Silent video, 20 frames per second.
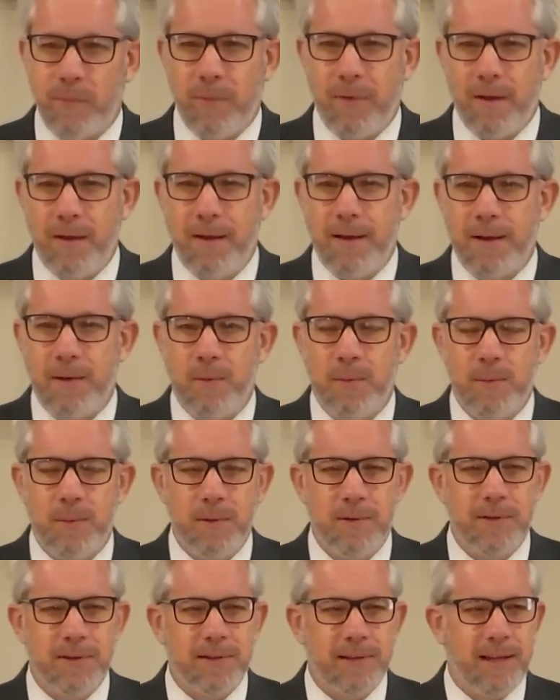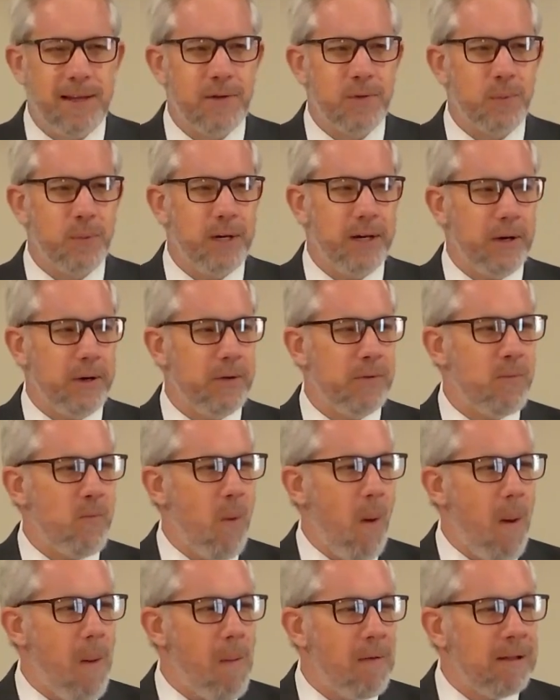like, well, that's weird.
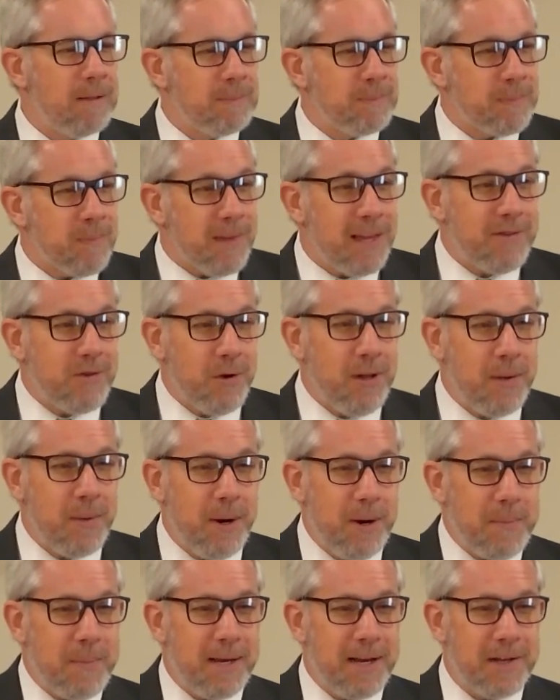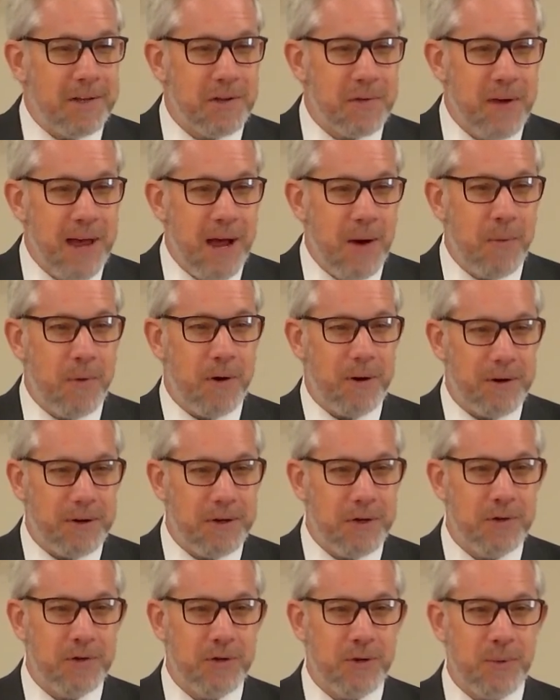It's only weird because of how we're
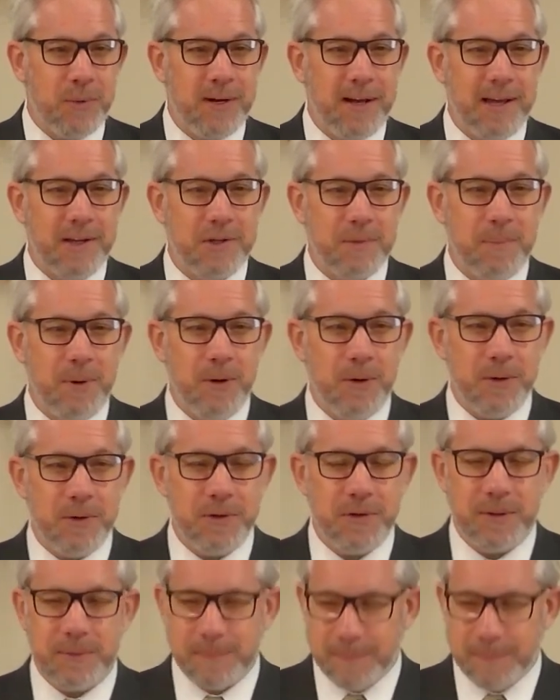used to it, I suppose.